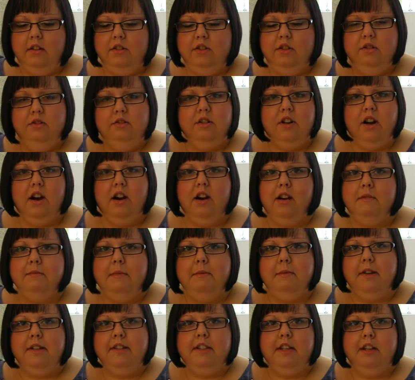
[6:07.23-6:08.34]
too dark,
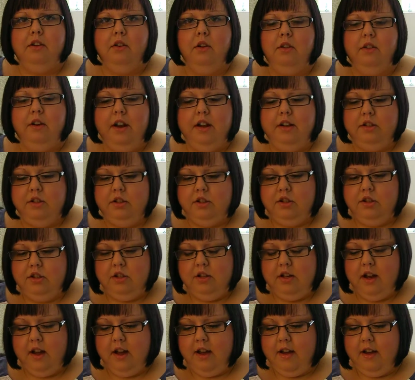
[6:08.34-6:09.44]
make my skin
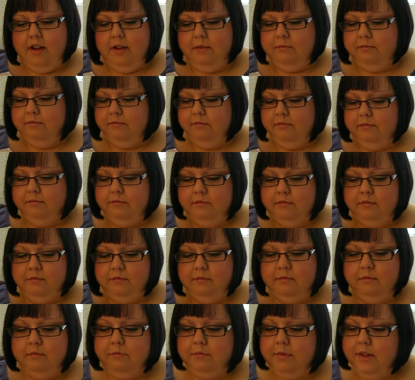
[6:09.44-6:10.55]
orange,
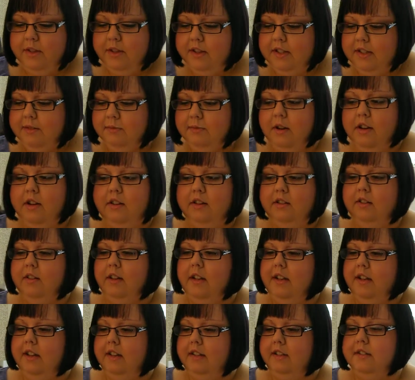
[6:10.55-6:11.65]
but this one
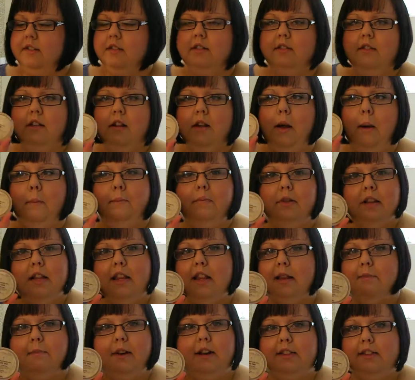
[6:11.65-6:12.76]
is
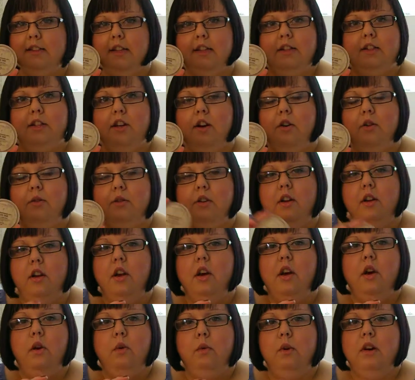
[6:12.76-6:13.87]
completely my skin tone,
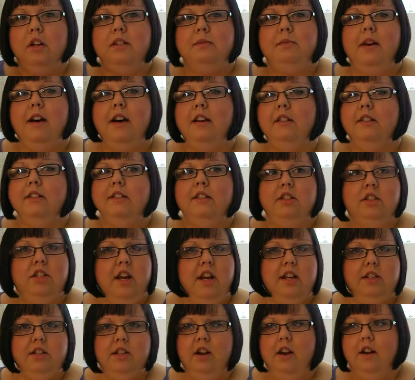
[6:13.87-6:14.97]
works well, doesn't
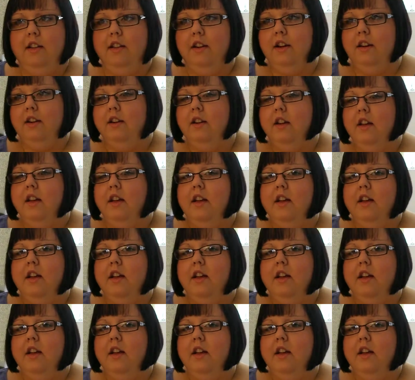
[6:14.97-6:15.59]
change color,